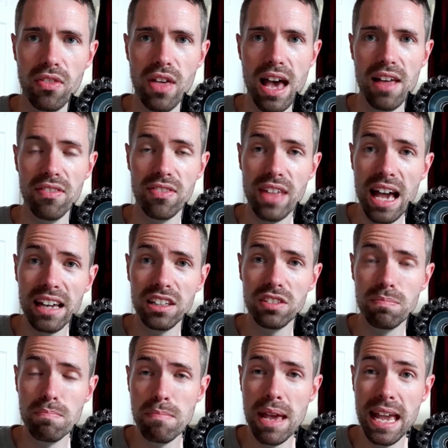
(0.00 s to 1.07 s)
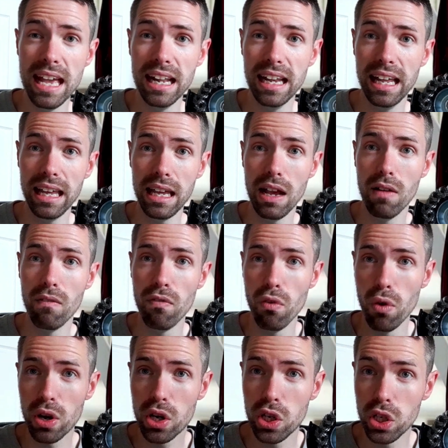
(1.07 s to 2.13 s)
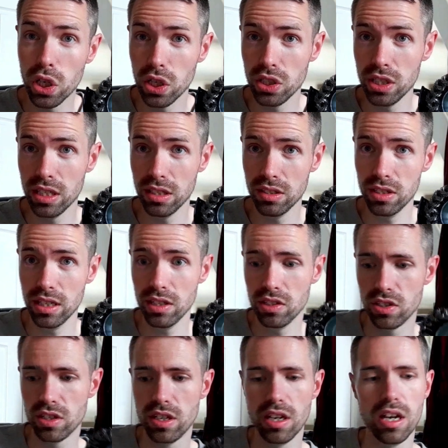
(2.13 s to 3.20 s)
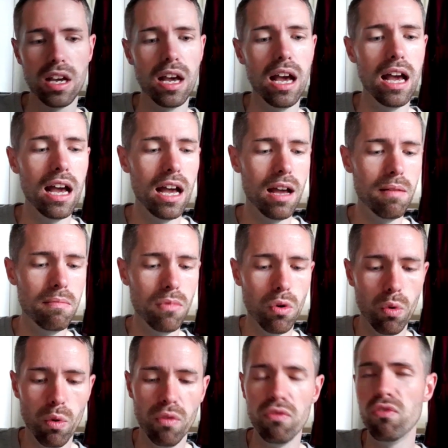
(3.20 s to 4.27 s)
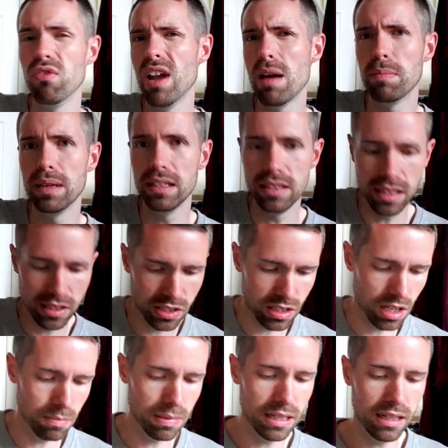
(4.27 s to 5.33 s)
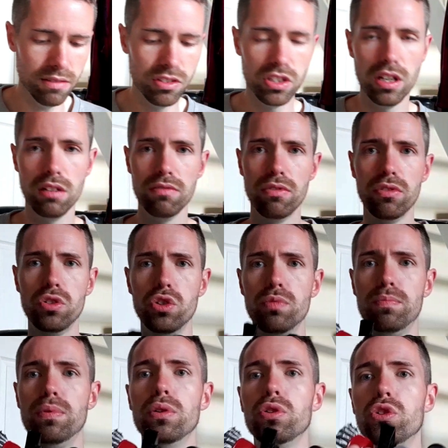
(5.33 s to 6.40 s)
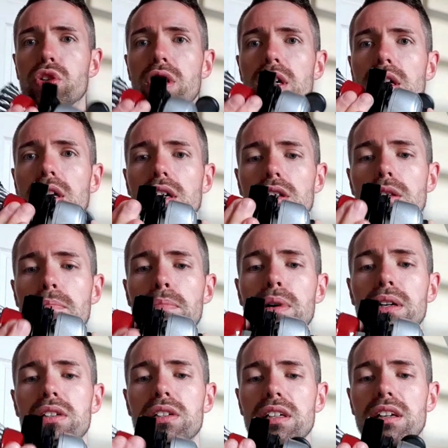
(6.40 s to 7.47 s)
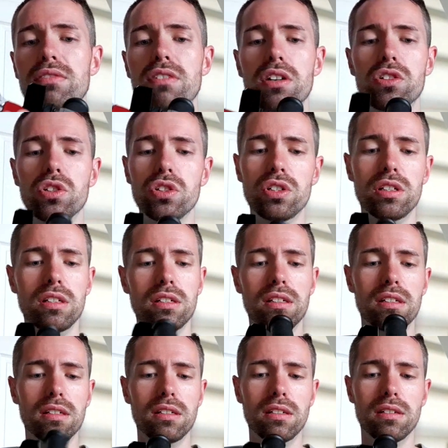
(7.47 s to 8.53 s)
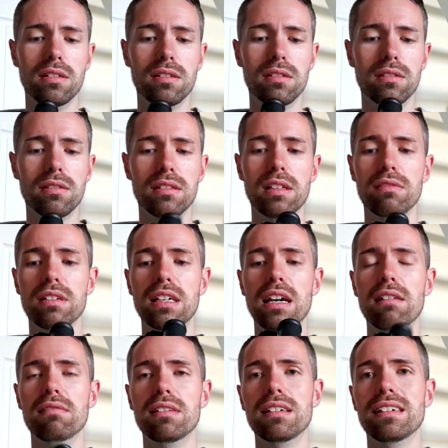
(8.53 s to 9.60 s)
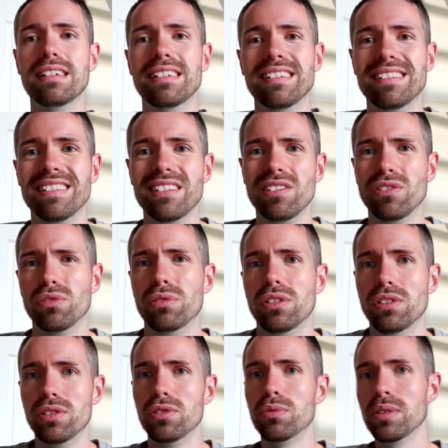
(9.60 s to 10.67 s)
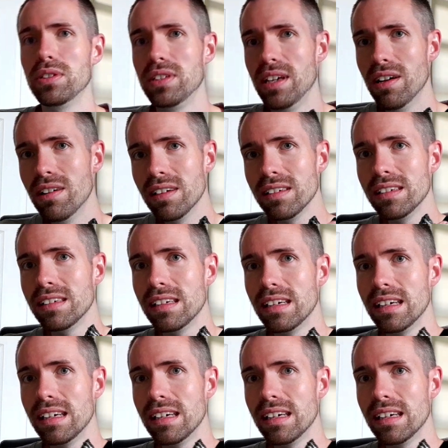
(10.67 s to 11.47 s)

that. That is merely for a cutting disc or floppy disc, I believe. So if we just push the button, if I just, there we go, trying to twist it on.